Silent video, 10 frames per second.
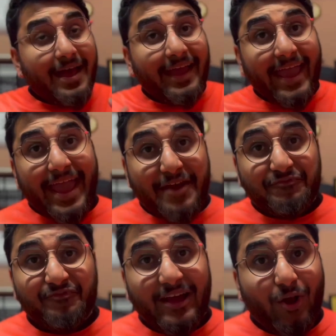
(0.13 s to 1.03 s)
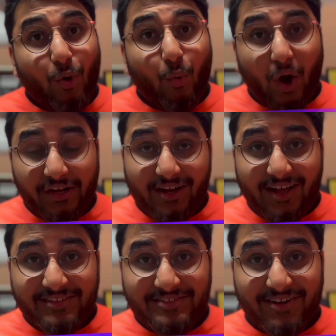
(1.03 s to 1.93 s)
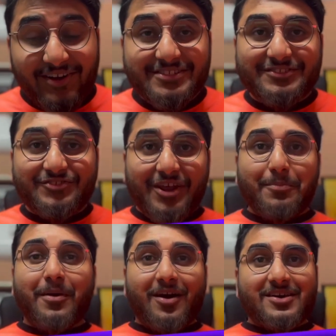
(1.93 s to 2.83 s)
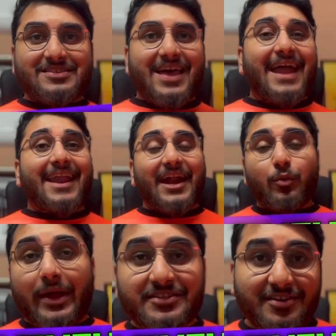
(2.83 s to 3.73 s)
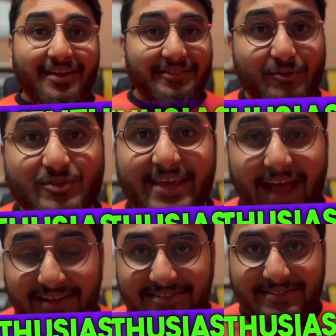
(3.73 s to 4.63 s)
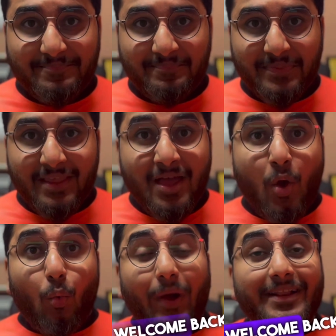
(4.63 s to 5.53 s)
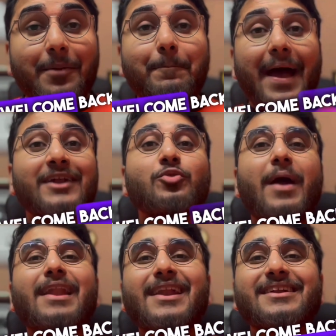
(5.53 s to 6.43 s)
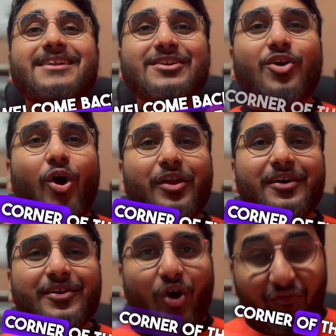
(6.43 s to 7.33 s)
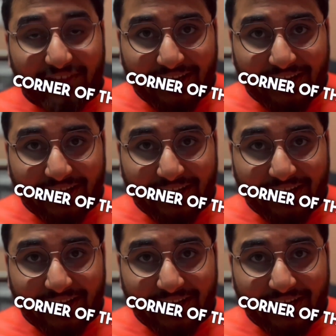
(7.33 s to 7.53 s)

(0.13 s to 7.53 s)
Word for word: Hey, fellow wanderlusters, dreamers, and adventure enthusiasts. Welcome back to my little corner of the